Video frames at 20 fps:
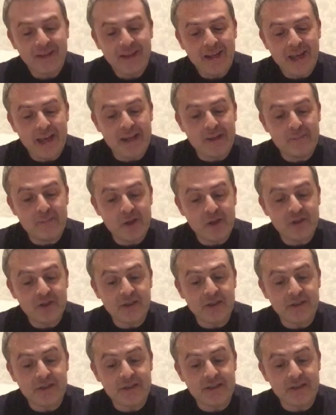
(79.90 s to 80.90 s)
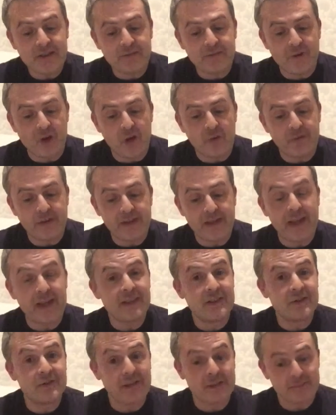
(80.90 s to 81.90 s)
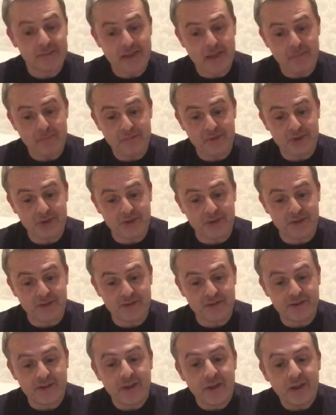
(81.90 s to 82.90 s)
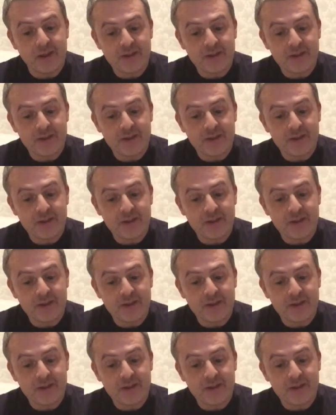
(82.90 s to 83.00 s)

In emergencies involving extreme temperatures,